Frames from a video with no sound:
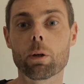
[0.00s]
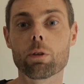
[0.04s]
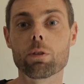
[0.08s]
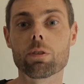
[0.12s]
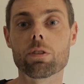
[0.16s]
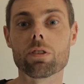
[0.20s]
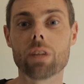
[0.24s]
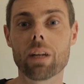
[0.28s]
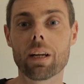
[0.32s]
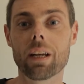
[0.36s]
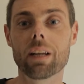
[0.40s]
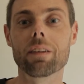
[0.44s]
who's
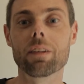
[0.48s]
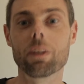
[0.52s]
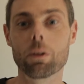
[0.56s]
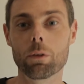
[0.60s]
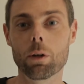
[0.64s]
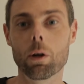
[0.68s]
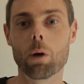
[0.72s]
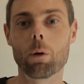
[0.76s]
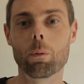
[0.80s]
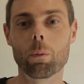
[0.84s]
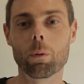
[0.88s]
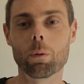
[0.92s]
seen it, you
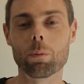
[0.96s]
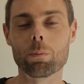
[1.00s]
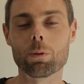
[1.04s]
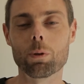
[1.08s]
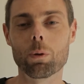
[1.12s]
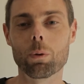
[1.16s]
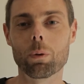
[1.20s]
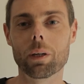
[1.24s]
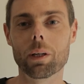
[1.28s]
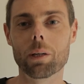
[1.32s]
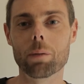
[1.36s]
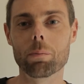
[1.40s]
know what I'm
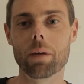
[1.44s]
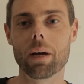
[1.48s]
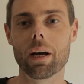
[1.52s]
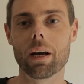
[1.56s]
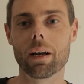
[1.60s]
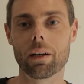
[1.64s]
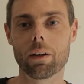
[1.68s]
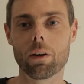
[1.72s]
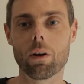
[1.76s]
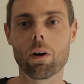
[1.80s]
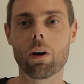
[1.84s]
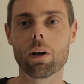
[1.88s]
talking
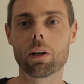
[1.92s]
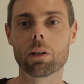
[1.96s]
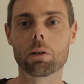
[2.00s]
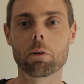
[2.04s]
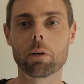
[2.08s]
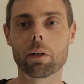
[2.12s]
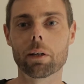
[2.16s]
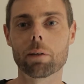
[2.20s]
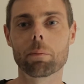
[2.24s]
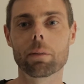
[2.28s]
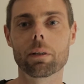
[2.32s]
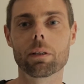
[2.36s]
about, and I highly
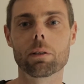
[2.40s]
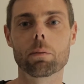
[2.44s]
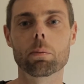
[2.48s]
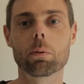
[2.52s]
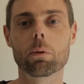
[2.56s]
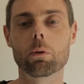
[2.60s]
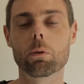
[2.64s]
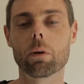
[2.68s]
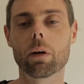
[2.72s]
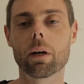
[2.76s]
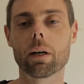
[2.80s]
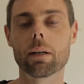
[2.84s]
recommend the
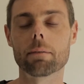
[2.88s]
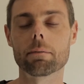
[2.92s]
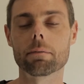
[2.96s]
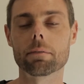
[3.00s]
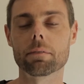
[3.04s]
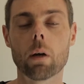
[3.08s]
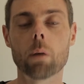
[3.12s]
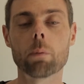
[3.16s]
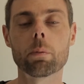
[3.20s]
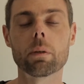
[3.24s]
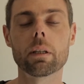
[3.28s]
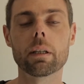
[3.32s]
Blu-ray.
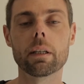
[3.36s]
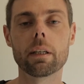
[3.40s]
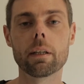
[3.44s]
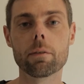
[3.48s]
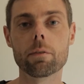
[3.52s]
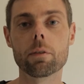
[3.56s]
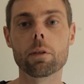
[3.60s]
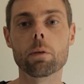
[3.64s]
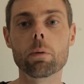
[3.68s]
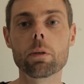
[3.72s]
I'm going to give the